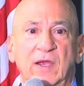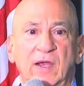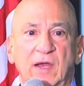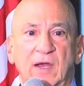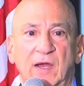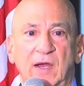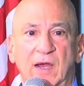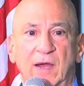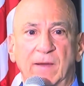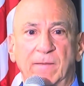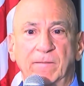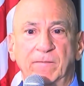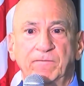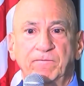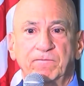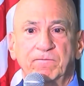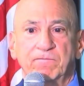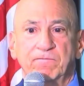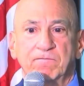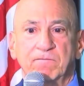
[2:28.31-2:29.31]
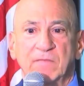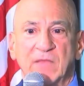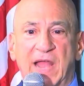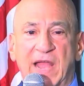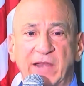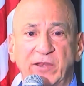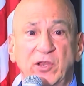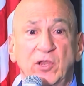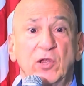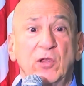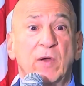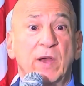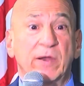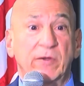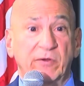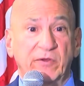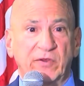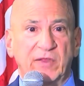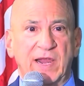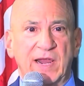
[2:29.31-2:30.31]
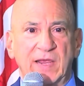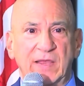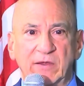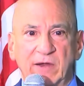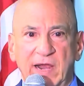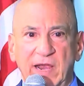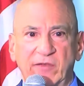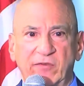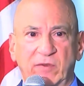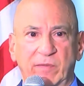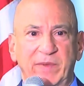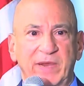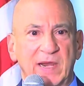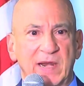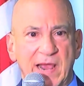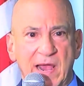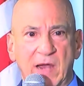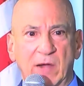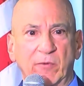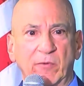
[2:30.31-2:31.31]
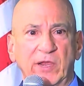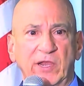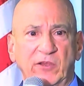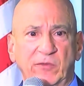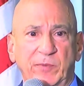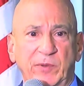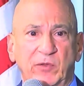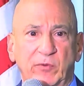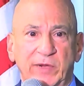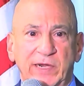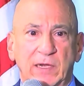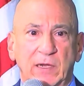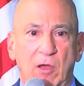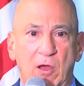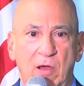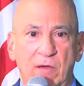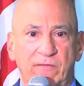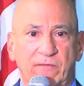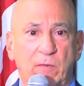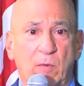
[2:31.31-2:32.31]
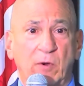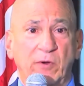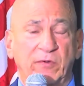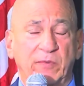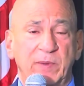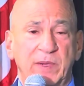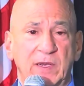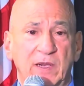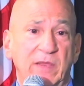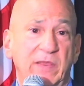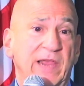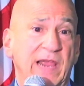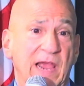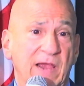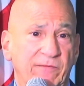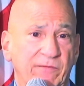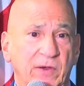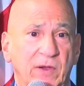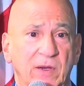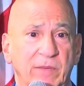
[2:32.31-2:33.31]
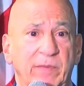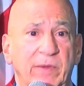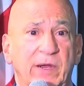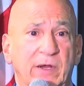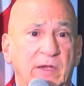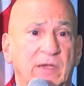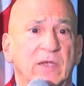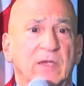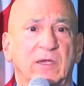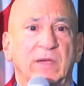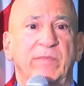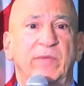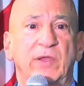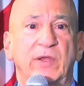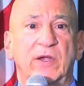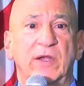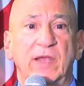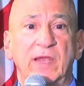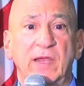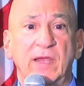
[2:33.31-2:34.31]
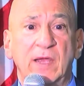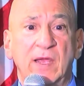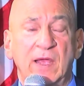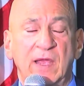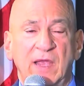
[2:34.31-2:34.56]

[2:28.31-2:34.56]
Um, I do understand there has to be an outreach between law enforcement and the African American community,